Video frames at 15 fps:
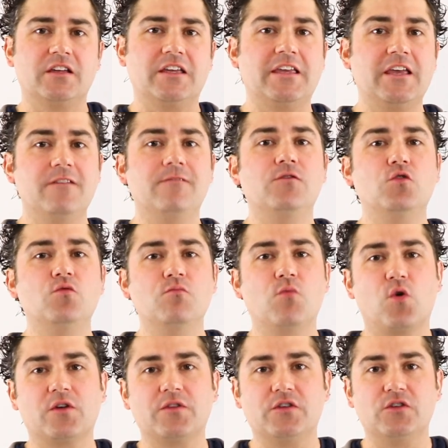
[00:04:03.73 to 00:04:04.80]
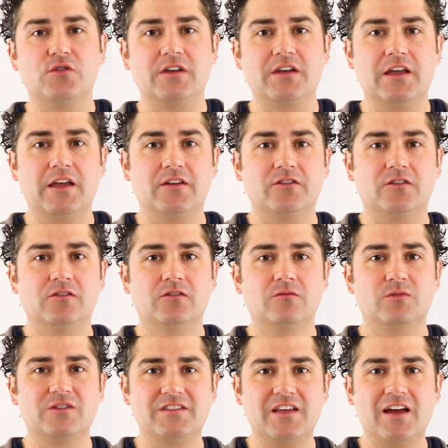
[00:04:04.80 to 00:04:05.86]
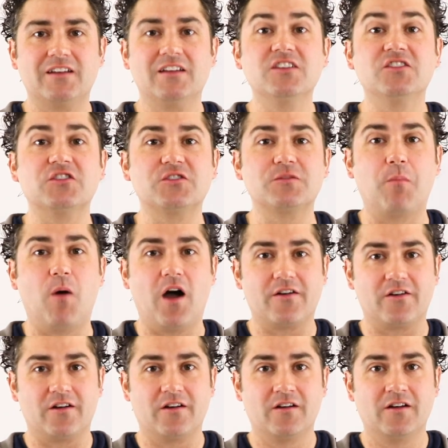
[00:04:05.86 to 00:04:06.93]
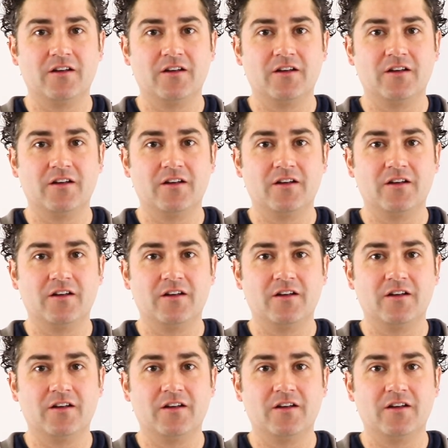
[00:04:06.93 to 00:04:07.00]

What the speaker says: give you more than you can handle. What's that? He's a spotter.